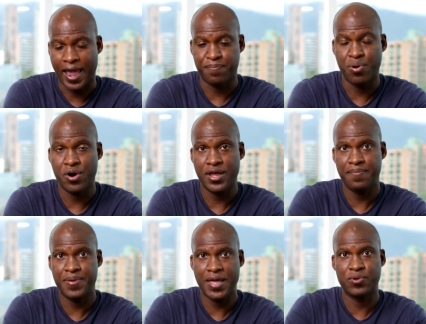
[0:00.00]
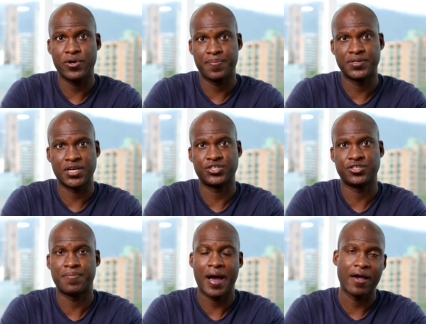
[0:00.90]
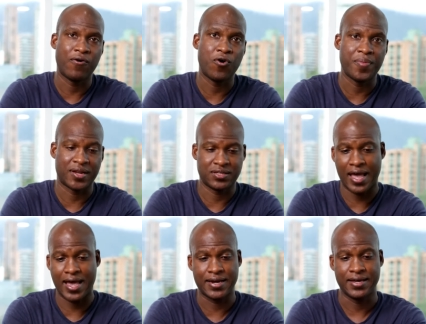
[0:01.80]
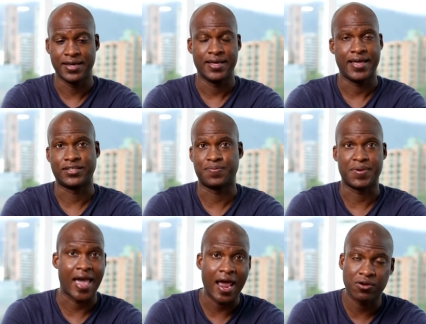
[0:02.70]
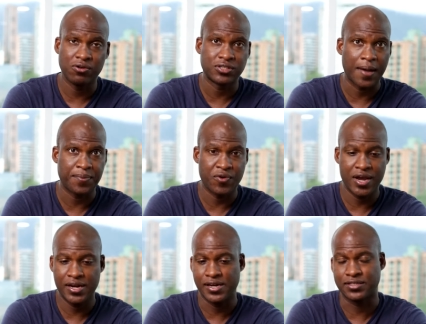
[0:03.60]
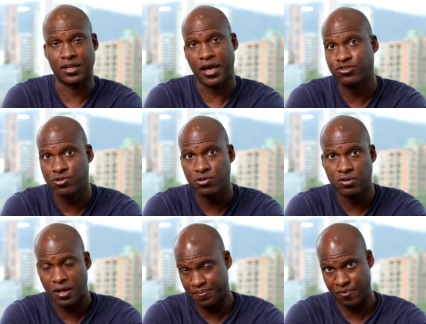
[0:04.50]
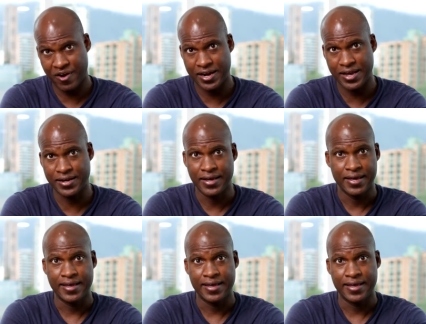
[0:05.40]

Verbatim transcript: and putting people in a position to buy a home that's had its mechanicals upgraded, its electrical upgraded,